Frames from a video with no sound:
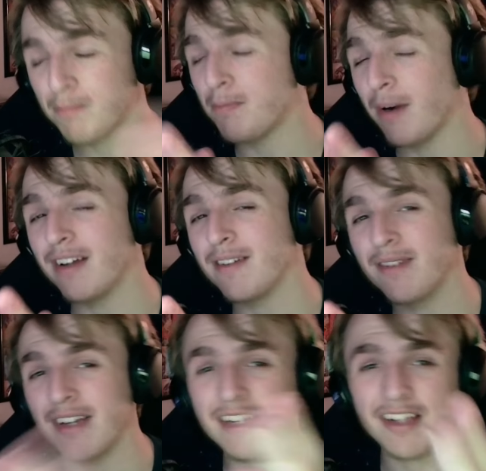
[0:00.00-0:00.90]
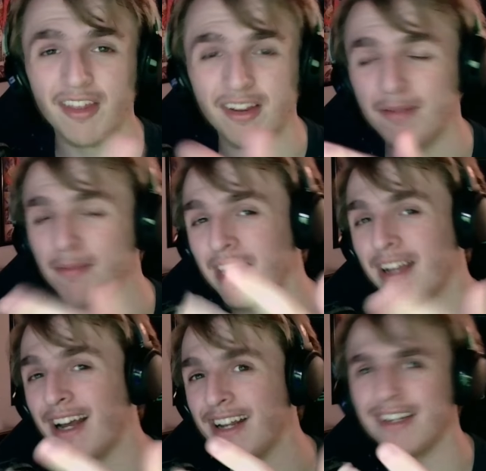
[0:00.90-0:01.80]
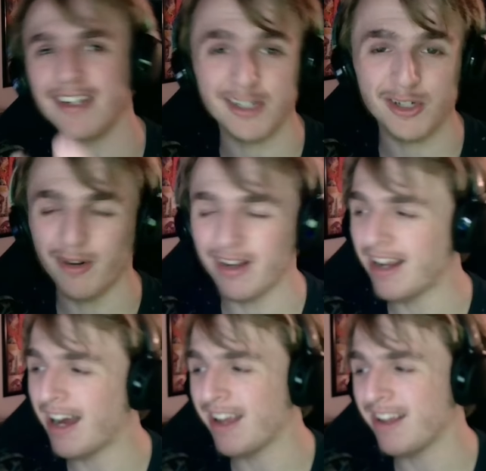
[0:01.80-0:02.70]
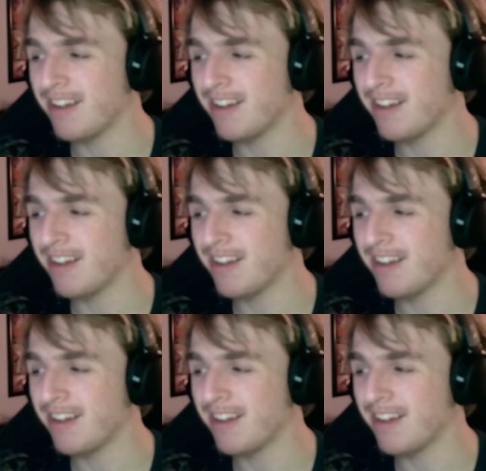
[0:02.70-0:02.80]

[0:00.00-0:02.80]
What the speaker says: but it doesn't mean I didn't enjoy it. I